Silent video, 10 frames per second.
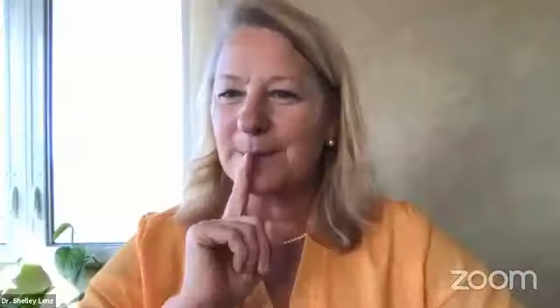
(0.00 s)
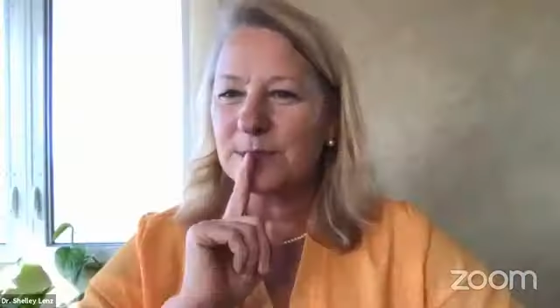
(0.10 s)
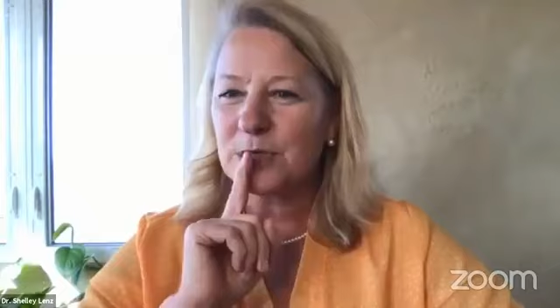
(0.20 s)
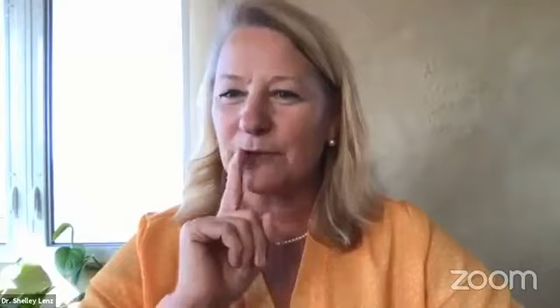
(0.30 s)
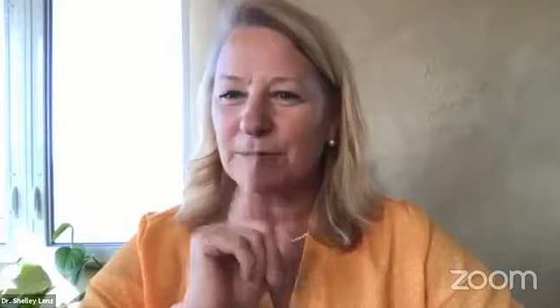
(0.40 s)

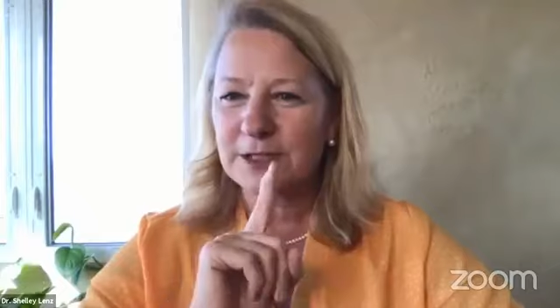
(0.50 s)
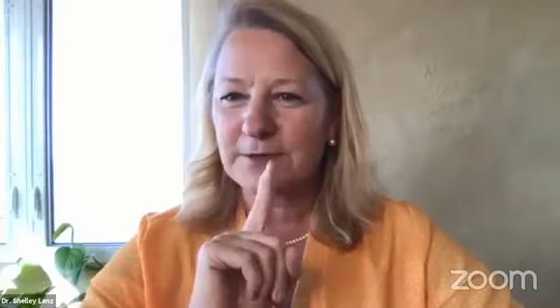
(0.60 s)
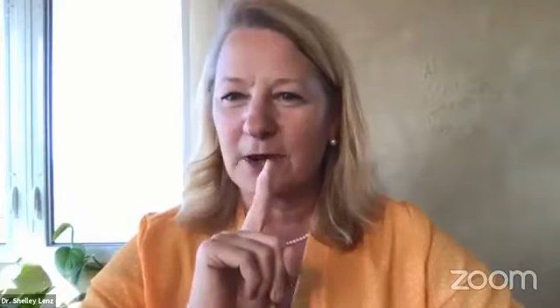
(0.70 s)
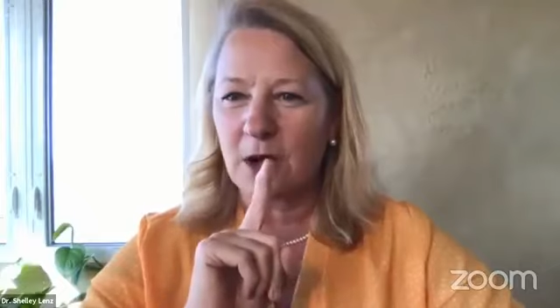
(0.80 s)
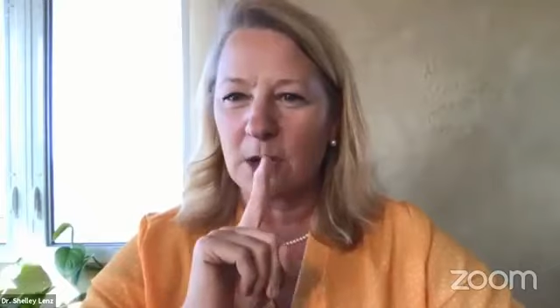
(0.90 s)
so first of
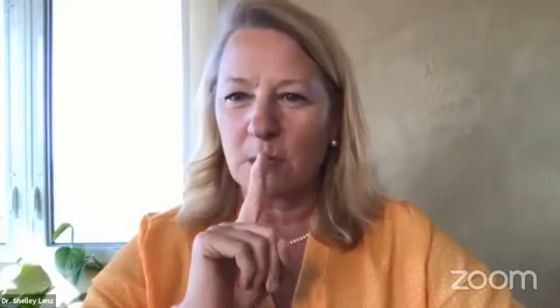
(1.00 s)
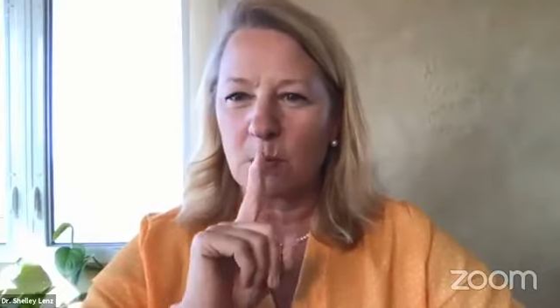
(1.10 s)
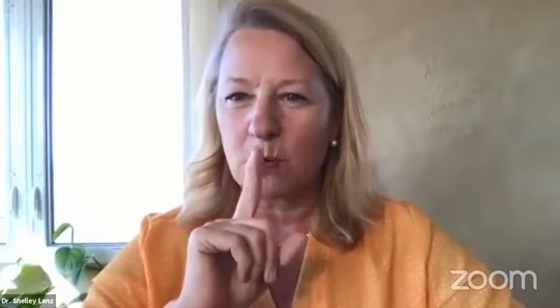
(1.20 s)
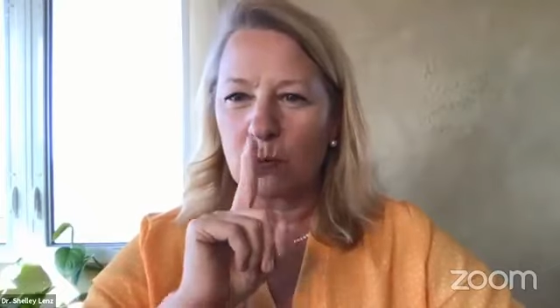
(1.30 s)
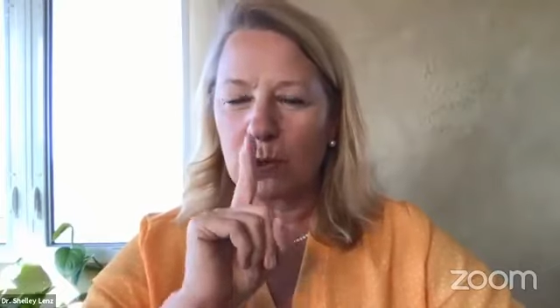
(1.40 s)
all,
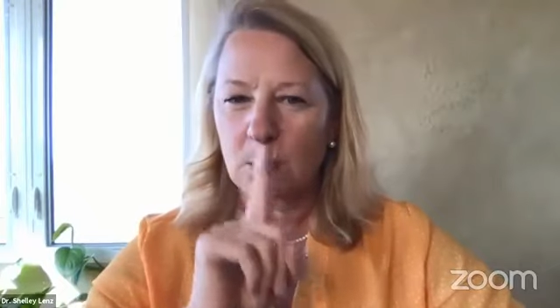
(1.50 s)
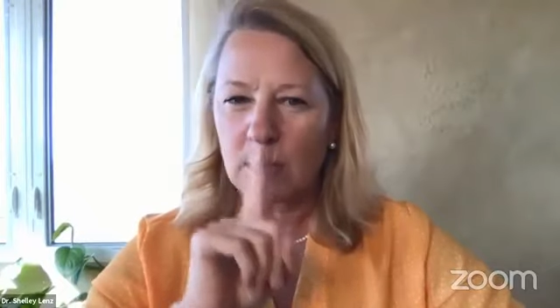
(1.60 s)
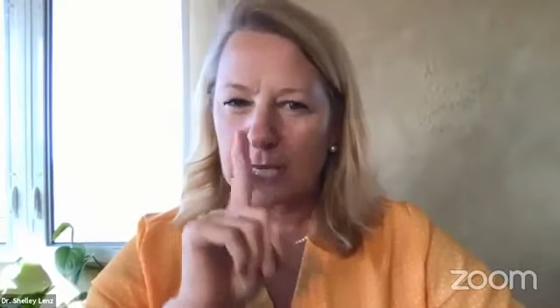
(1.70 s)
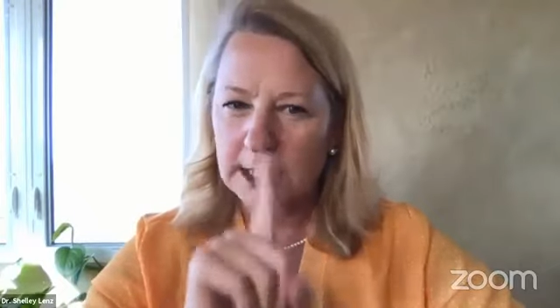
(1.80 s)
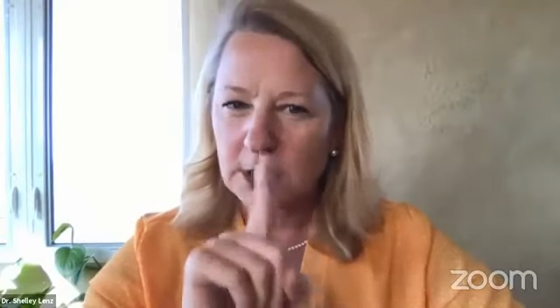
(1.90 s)

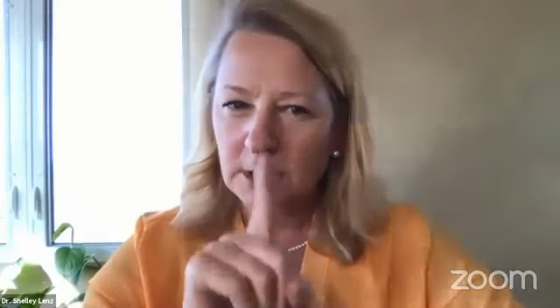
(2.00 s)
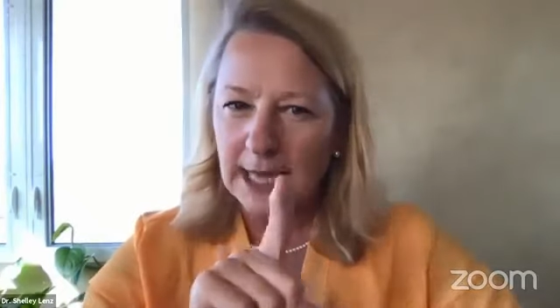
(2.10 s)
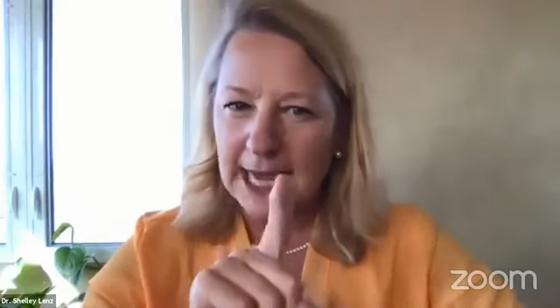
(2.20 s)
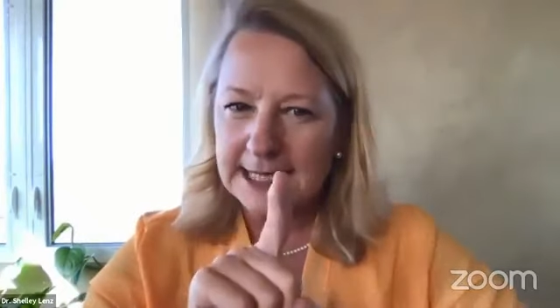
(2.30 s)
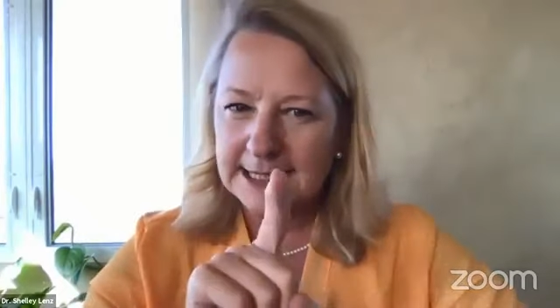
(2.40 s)
is your
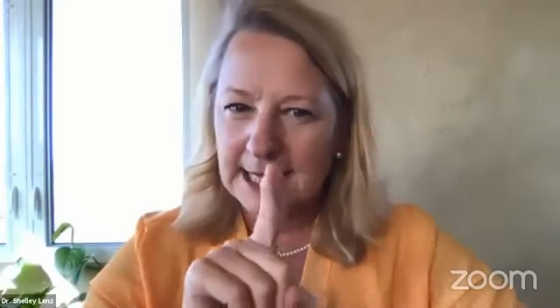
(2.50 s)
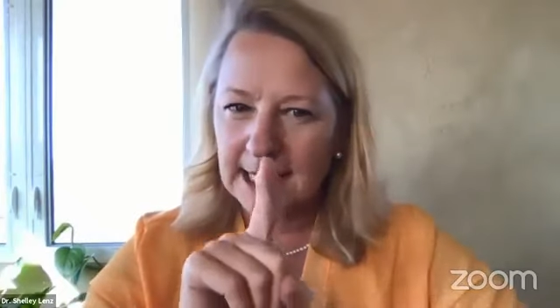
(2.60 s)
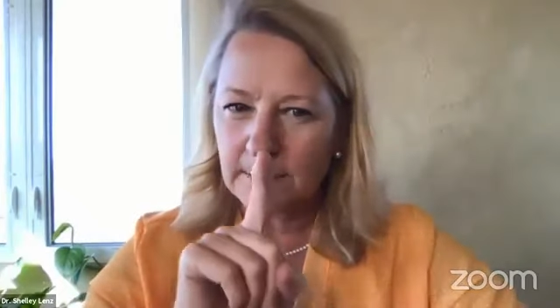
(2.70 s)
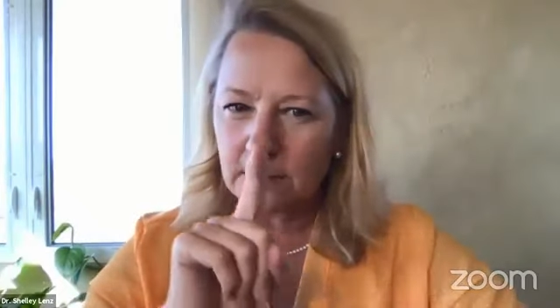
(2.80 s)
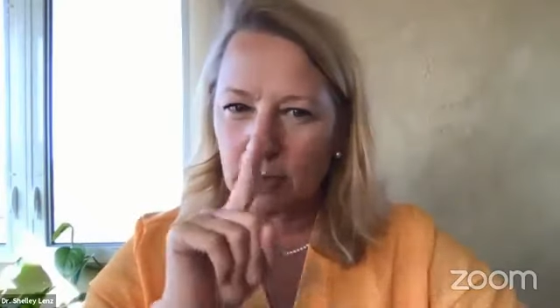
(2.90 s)
last
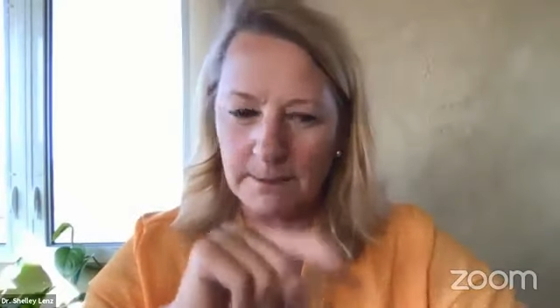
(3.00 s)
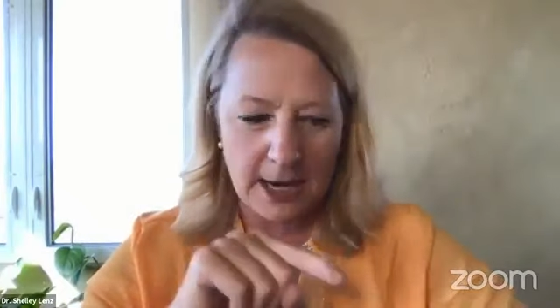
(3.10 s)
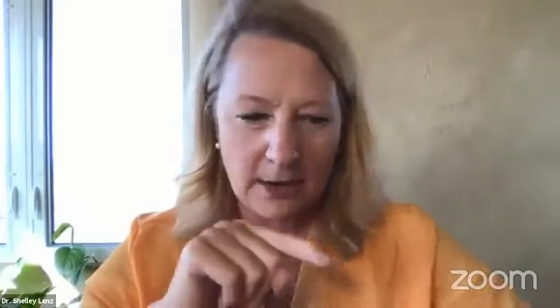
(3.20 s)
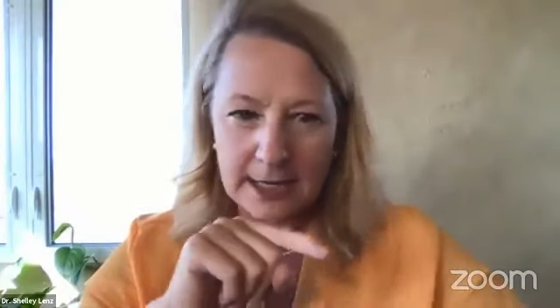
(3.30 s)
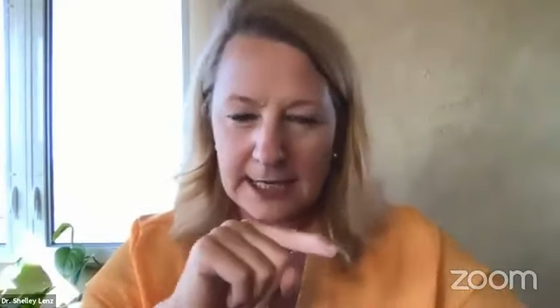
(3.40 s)
name your
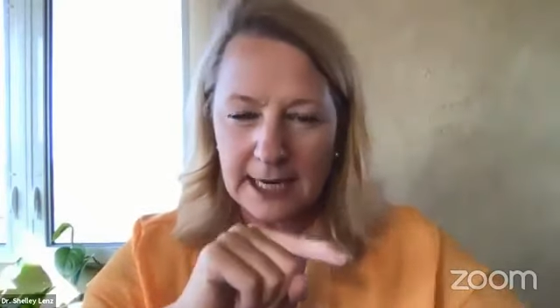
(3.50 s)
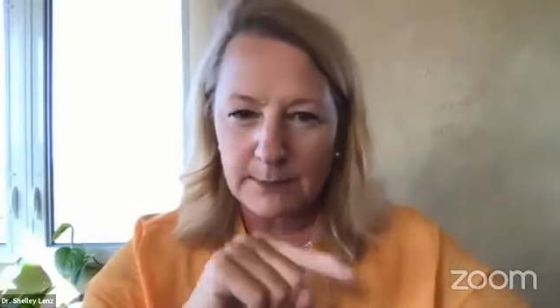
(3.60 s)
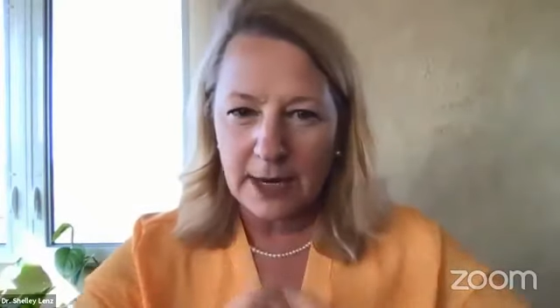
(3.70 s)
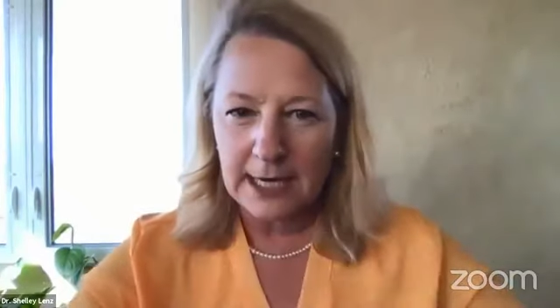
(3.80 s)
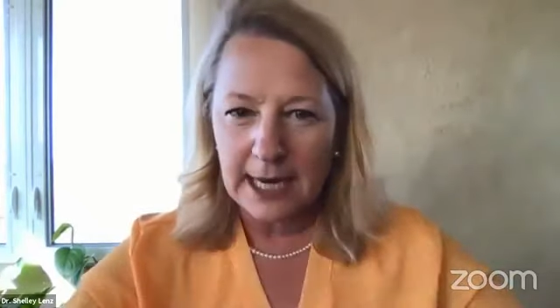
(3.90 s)
married name
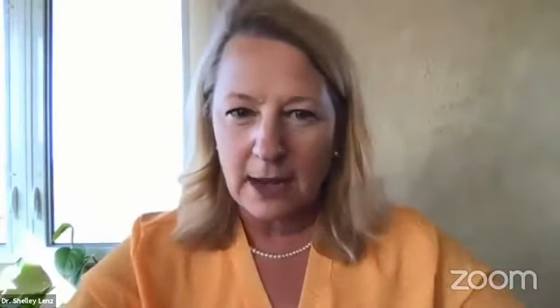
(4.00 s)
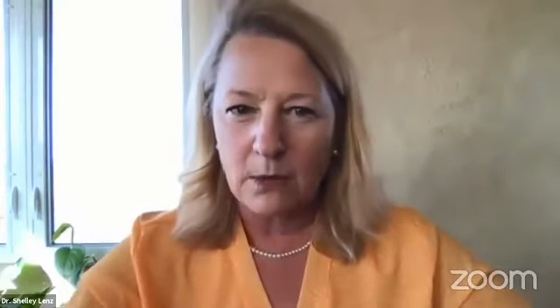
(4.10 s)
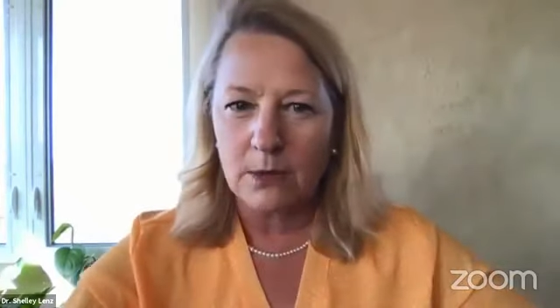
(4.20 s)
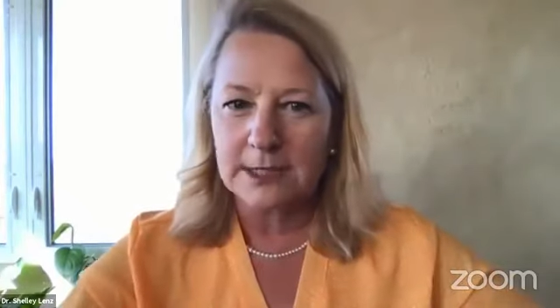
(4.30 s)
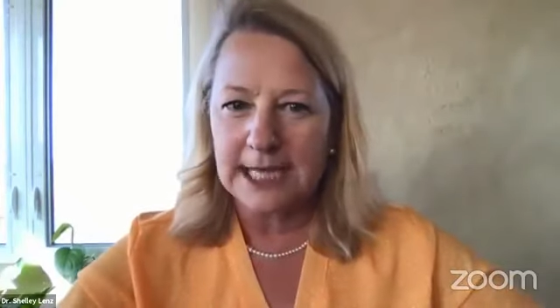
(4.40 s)
right now,
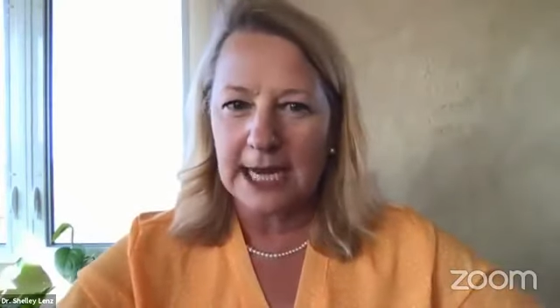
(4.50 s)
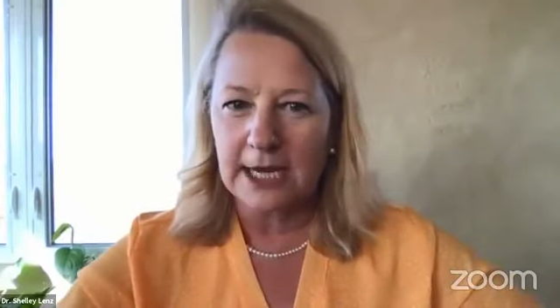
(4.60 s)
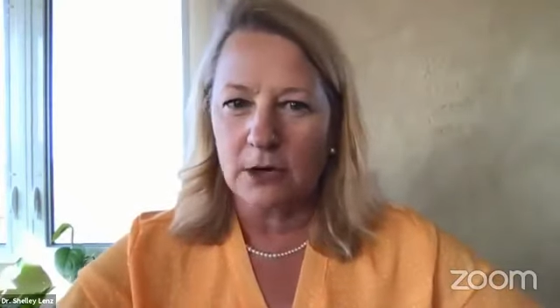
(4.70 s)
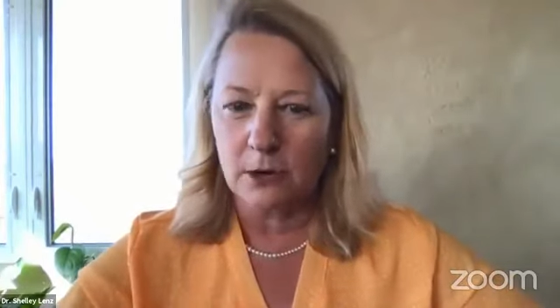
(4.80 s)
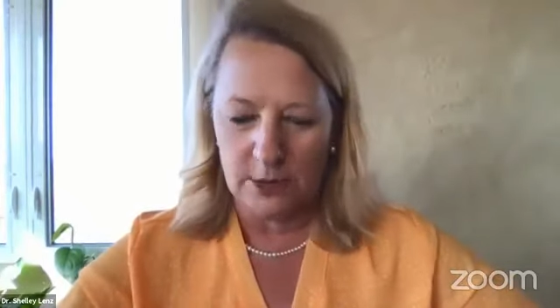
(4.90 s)
or is that
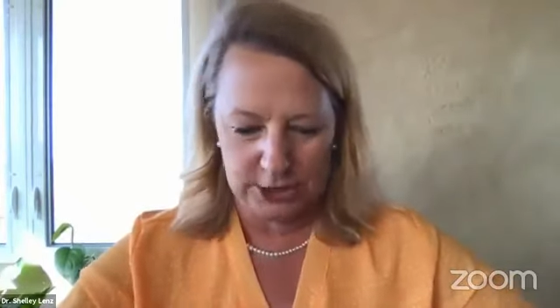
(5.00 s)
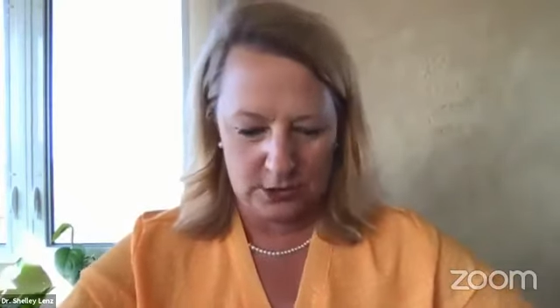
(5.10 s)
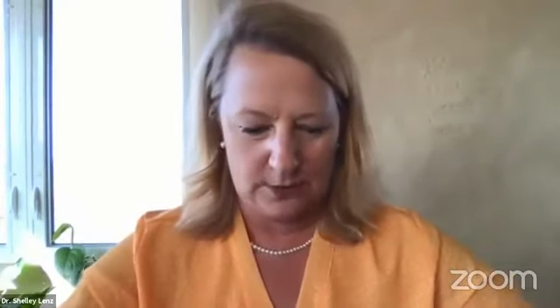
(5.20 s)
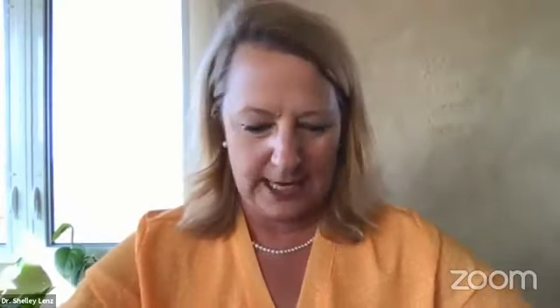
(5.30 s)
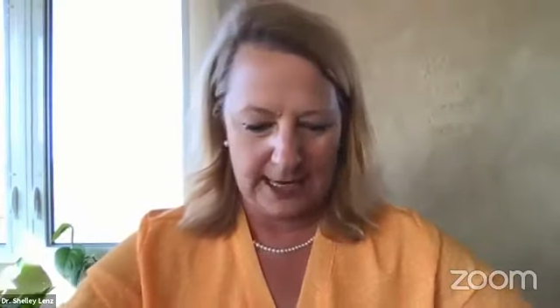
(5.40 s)
your
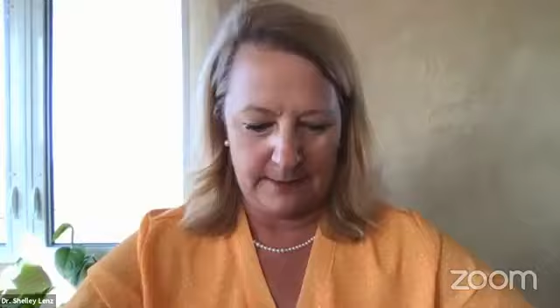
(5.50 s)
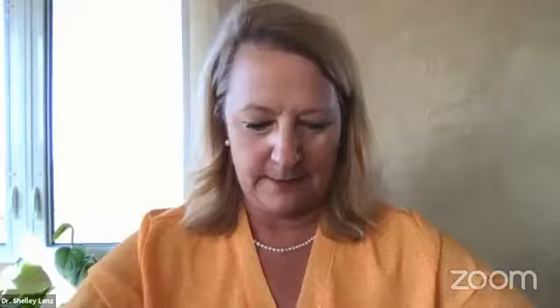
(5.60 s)
original name?